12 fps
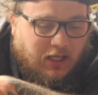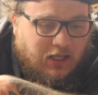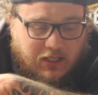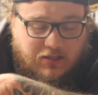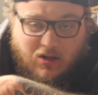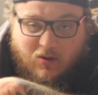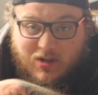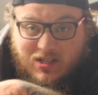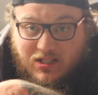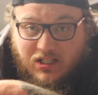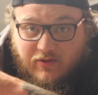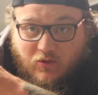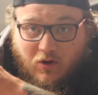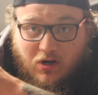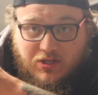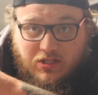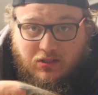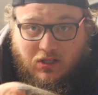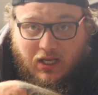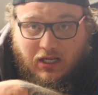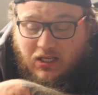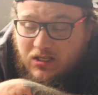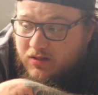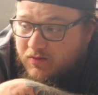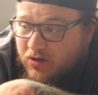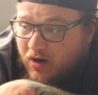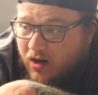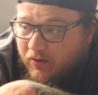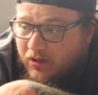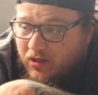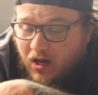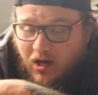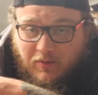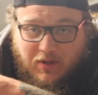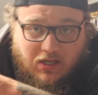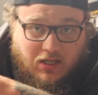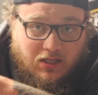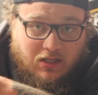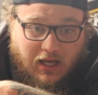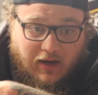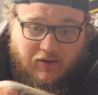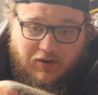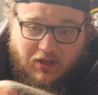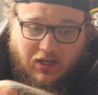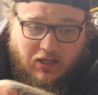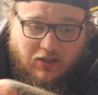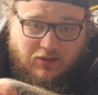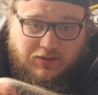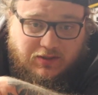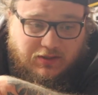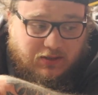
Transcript: As always, thanks for watching, liking, subscribing, commenting, everything else.